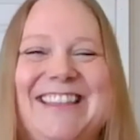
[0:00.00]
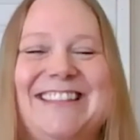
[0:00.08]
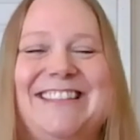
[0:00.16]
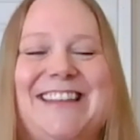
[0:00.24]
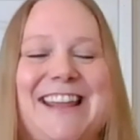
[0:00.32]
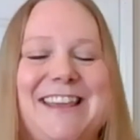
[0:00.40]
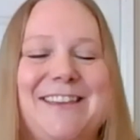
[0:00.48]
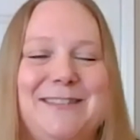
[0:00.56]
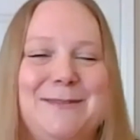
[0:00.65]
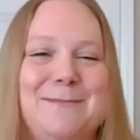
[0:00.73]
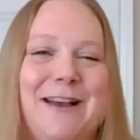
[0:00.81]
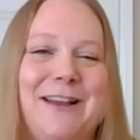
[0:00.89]
The state gives
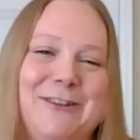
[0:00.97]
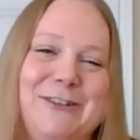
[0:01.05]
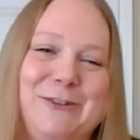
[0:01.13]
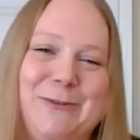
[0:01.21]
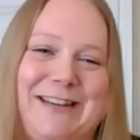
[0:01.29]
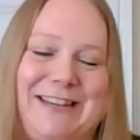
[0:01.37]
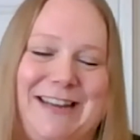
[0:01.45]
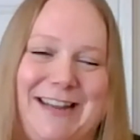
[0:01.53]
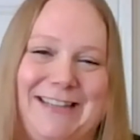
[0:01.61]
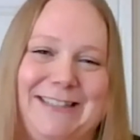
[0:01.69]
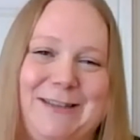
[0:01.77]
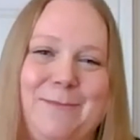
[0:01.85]
them 120
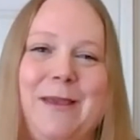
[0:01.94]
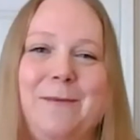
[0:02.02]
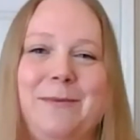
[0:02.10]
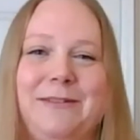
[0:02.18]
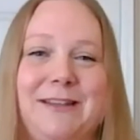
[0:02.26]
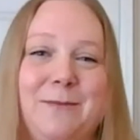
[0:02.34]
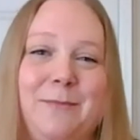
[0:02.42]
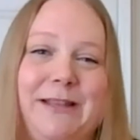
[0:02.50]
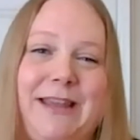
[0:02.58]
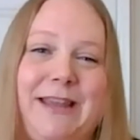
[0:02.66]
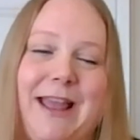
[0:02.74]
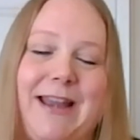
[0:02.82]
days to be able to
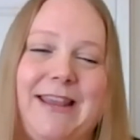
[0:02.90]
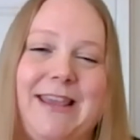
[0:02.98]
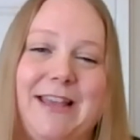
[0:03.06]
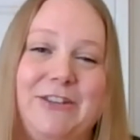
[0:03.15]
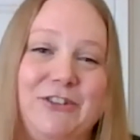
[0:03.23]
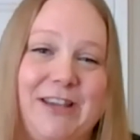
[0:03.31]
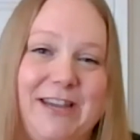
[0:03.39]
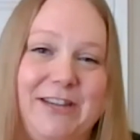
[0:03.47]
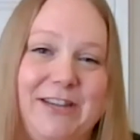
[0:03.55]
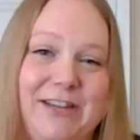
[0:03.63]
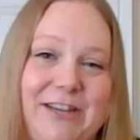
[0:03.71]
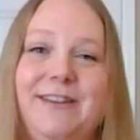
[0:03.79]
complete any
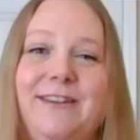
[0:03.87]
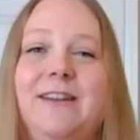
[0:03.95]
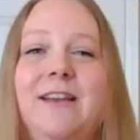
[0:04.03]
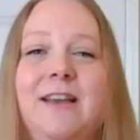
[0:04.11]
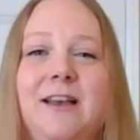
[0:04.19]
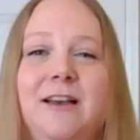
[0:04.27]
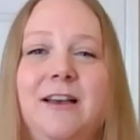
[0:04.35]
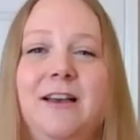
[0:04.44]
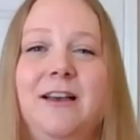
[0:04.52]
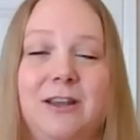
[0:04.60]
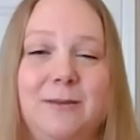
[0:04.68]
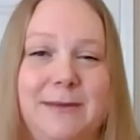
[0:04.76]
education,
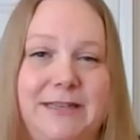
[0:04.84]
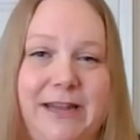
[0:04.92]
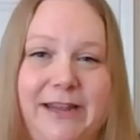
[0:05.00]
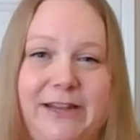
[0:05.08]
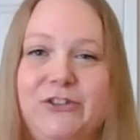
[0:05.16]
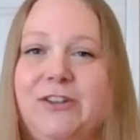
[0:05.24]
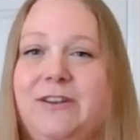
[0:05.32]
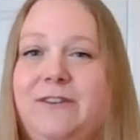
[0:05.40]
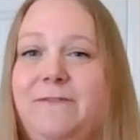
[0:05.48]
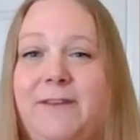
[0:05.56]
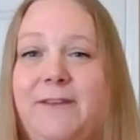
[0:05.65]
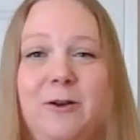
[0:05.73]

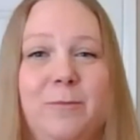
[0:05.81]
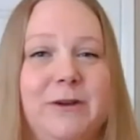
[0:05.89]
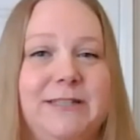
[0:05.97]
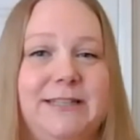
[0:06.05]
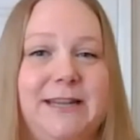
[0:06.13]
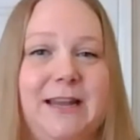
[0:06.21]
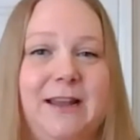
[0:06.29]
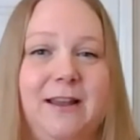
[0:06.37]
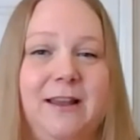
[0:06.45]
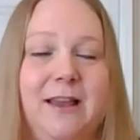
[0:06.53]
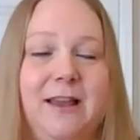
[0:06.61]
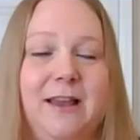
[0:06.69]
documentation, fingerprinting.